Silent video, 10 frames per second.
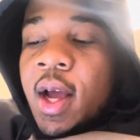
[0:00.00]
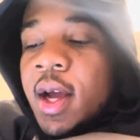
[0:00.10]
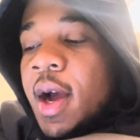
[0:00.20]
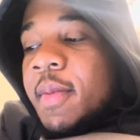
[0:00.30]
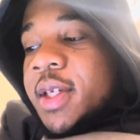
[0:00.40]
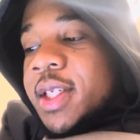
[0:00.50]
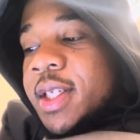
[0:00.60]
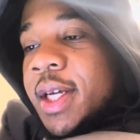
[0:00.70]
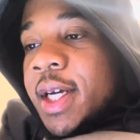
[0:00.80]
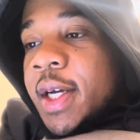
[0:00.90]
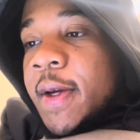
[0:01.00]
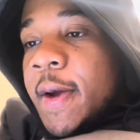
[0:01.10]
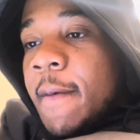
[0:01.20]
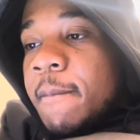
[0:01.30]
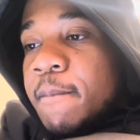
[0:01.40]
I'ma just
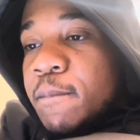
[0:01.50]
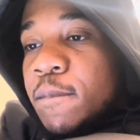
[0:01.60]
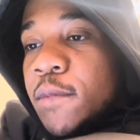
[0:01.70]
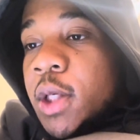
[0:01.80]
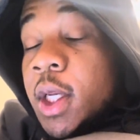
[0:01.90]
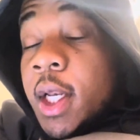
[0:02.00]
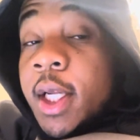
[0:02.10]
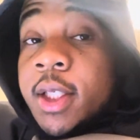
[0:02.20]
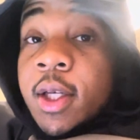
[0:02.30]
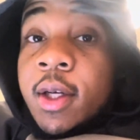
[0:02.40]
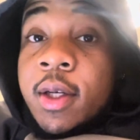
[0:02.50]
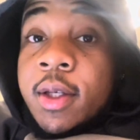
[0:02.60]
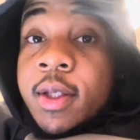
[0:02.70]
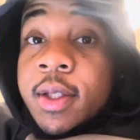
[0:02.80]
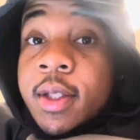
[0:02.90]
let y'all
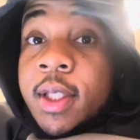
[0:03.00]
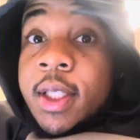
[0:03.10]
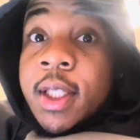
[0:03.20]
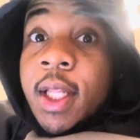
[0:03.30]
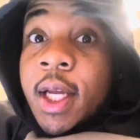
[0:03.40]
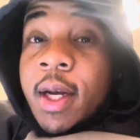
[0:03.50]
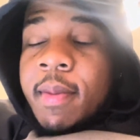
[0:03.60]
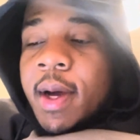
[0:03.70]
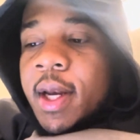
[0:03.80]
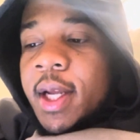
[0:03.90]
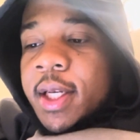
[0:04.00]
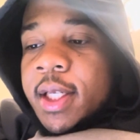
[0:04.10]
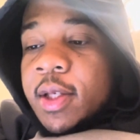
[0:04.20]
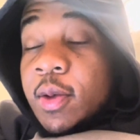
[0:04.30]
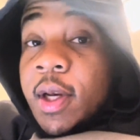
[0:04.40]
get to thinking about it, get to
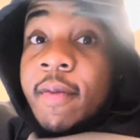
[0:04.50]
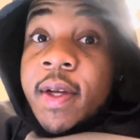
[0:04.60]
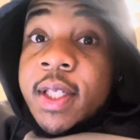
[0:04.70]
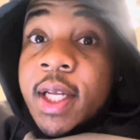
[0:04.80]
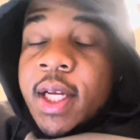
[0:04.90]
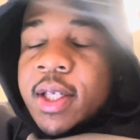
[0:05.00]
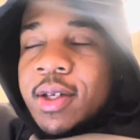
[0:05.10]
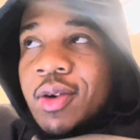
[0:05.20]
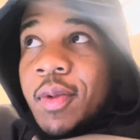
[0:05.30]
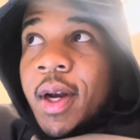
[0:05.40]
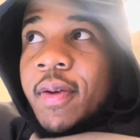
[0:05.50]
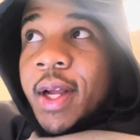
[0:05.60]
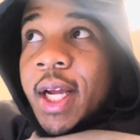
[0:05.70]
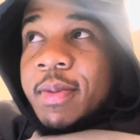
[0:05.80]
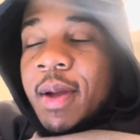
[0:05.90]
doing the investigation or whatever the
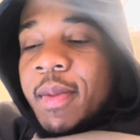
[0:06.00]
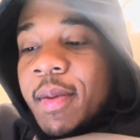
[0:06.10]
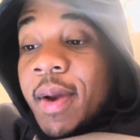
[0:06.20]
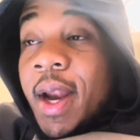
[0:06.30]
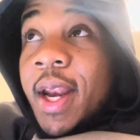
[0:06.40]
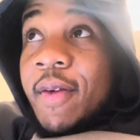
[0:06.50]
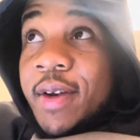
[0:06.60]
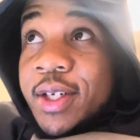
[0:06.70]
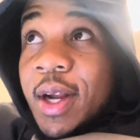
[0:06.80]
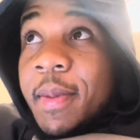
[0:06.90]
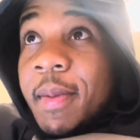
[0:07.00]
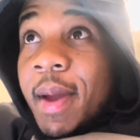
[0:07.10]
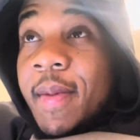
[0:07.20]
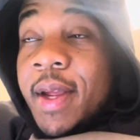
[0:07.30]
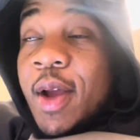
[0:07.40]
case may be. But I definitely dropped a
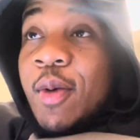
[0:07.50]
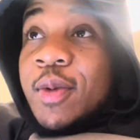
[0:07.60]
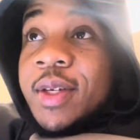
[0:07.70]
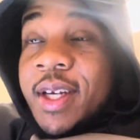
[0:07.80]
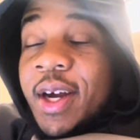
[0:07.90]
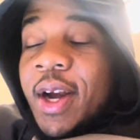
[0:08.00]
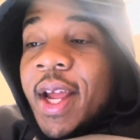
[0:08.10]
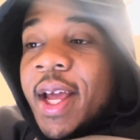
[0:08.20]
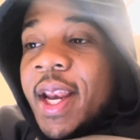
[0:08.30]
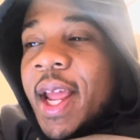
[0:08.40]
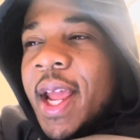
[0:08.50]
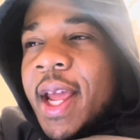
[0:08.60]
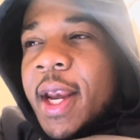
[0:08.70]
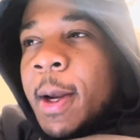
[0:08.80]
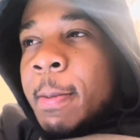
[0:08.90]
baby on their head and